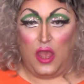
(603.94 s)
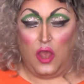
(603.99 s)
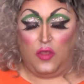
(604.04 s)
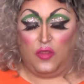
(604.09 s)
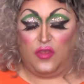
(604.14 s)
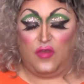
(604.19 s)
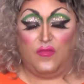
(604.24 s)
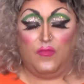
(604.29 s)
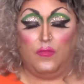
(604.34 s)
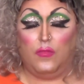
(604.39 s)

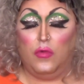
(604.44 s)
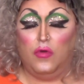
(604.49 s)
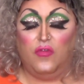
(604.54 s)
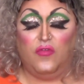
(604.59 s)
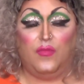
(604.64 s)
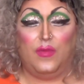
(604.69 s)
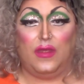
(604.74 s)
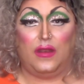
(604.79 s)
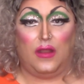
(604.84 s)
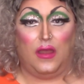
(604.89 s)
The
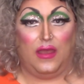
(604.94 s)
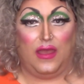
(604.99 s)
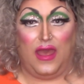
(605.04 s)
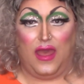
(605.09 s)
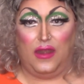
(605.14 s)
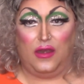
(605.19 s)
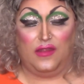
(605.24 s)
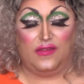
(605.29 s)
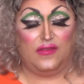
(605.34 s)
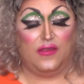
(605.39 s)
movement,
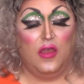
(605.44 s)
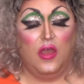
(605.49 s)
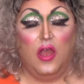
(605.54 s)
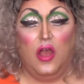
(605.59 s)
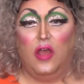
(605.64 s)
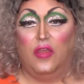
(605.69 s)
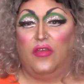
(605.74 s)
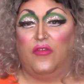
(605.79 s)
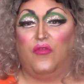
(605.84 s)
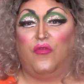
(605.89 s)
again,
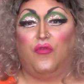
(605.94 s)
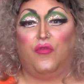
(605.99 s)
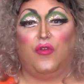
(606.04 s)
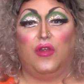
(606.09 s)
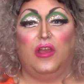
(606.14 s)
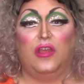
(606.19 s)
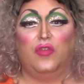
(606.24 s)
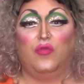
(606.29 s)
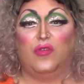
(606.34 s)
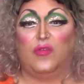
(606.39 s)
the fringe